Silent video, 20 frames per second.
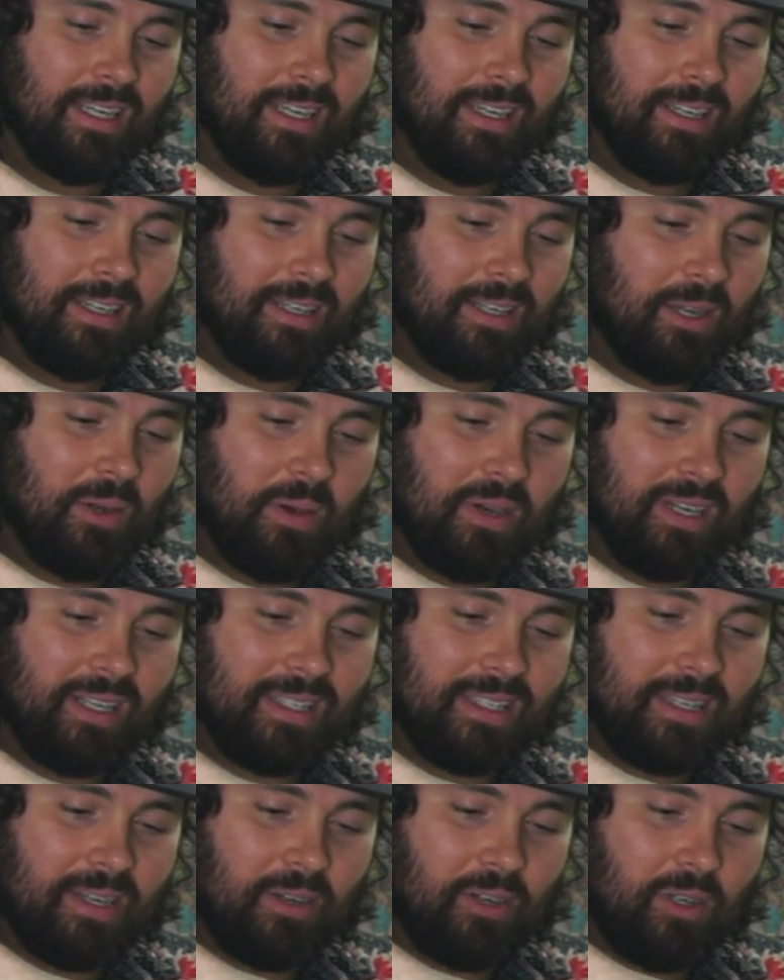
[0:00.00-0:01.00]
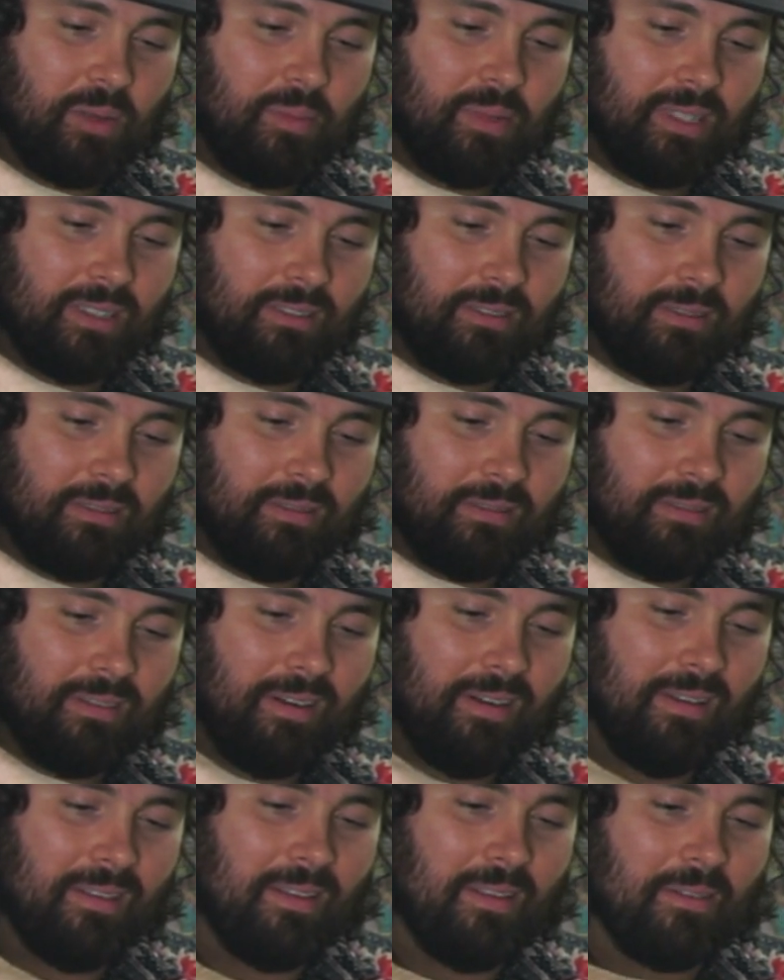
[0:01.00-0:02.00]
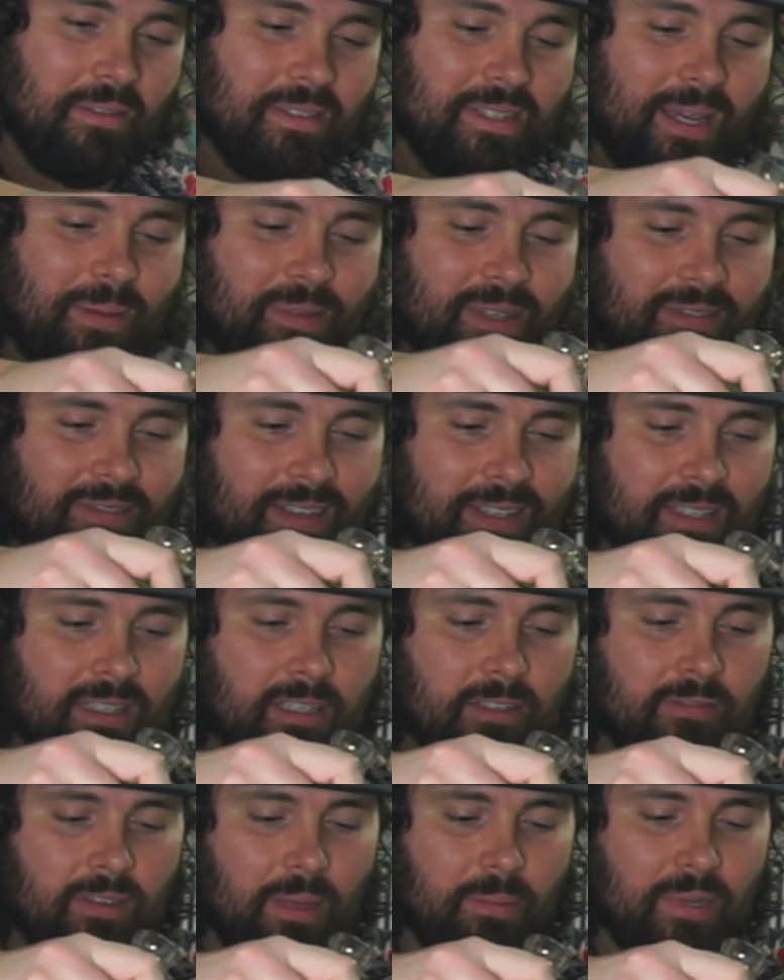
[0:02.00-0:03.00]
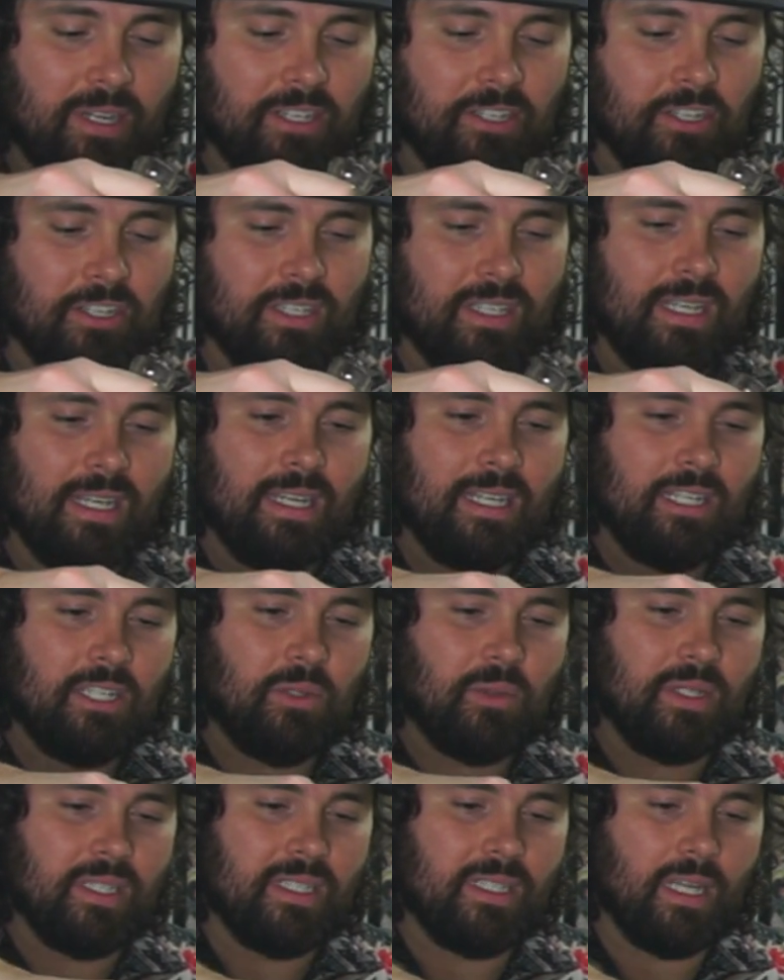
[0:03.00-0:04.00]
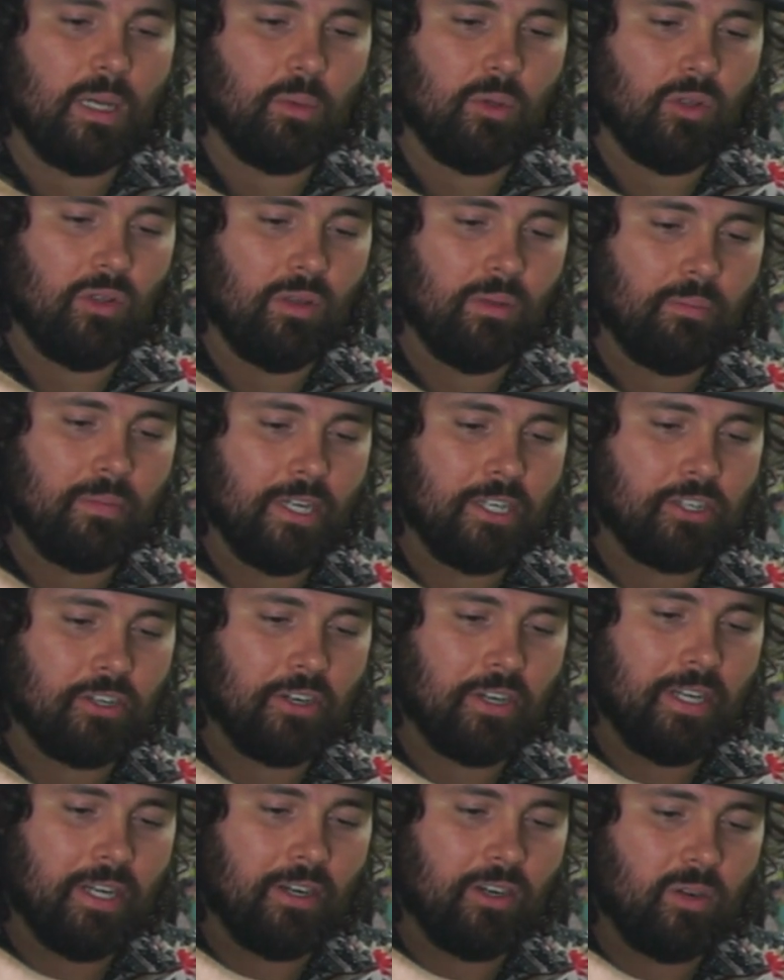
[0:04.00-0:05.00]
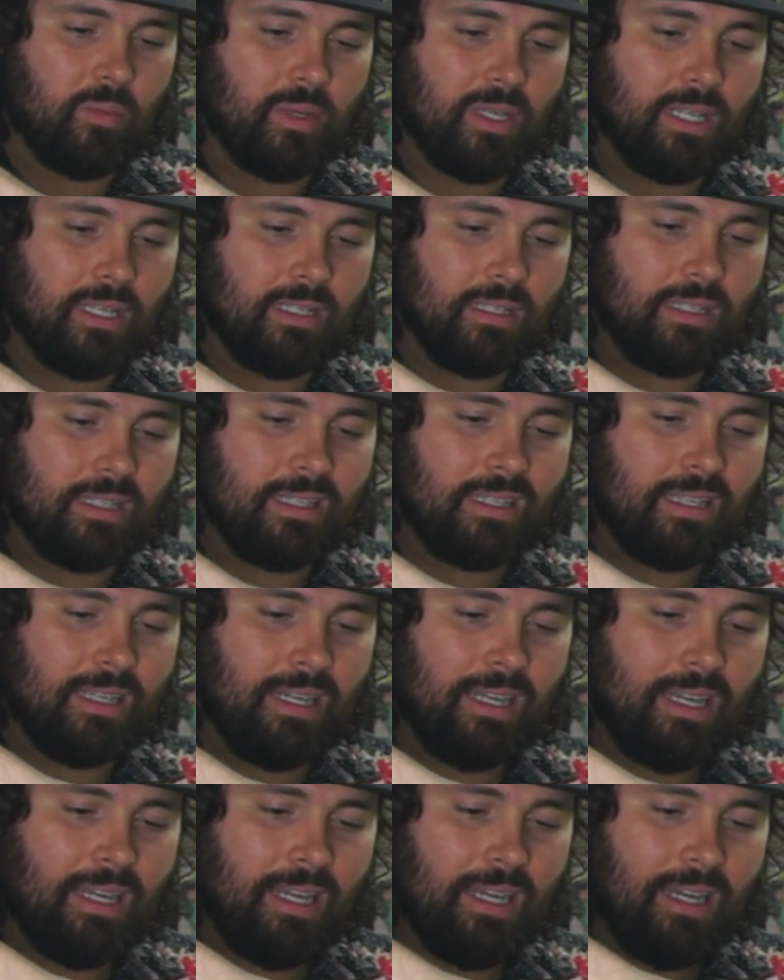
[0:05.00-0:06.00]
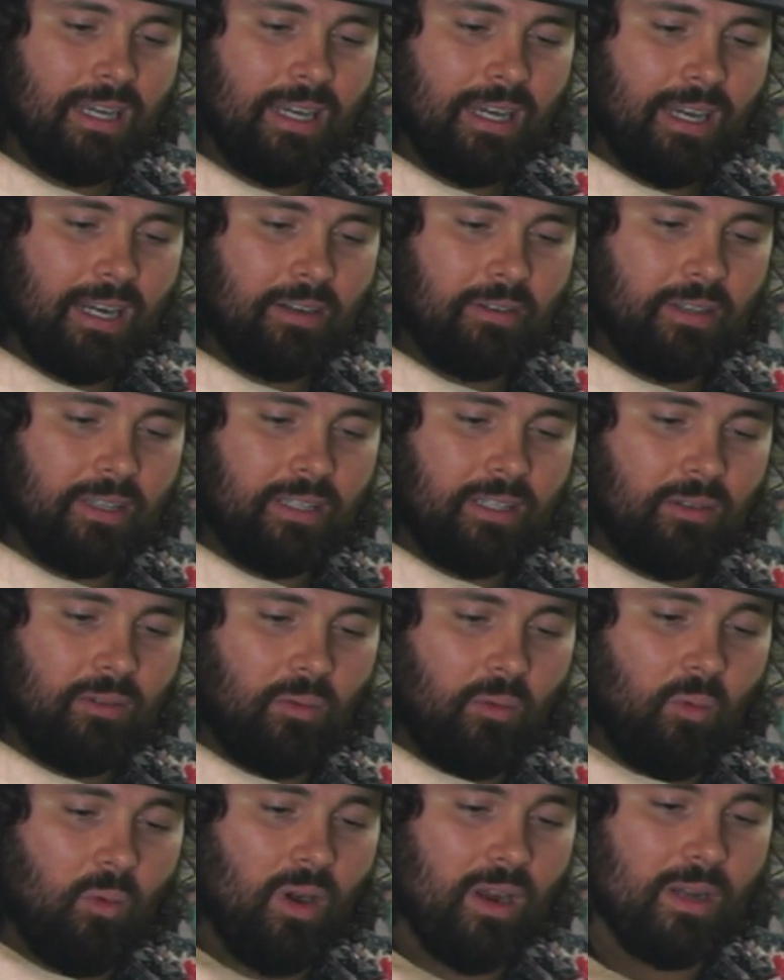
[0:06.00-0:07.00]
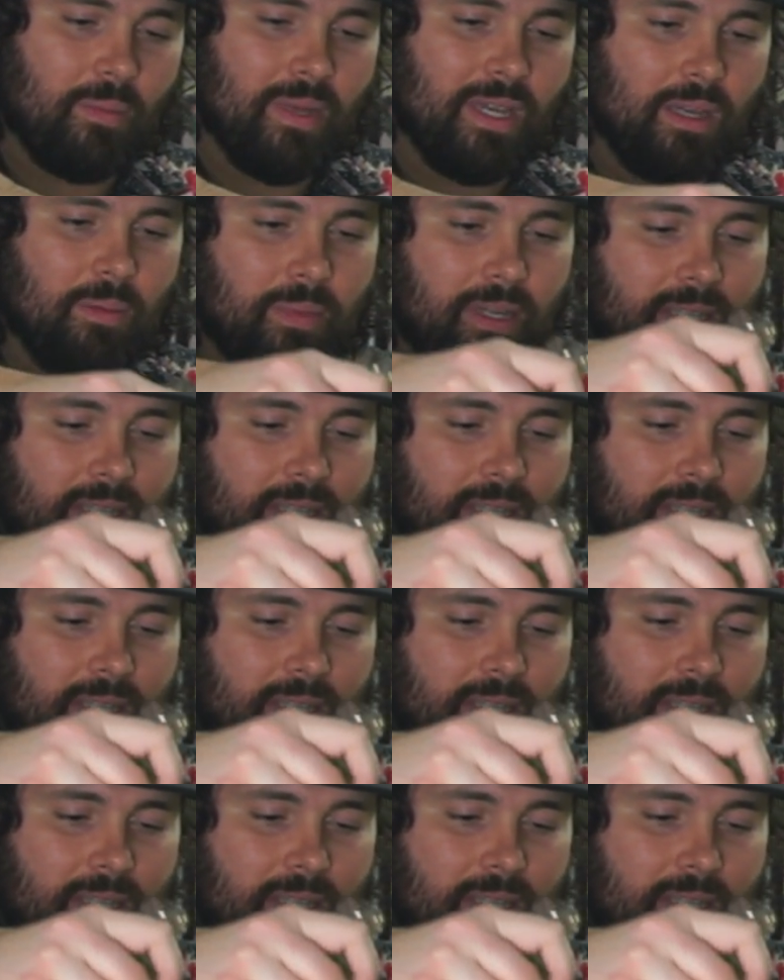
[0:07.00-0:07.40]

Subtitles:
coconut syrup and all other types of fun stuff, I'm going to just do a double measure here because I really don't want to make a mess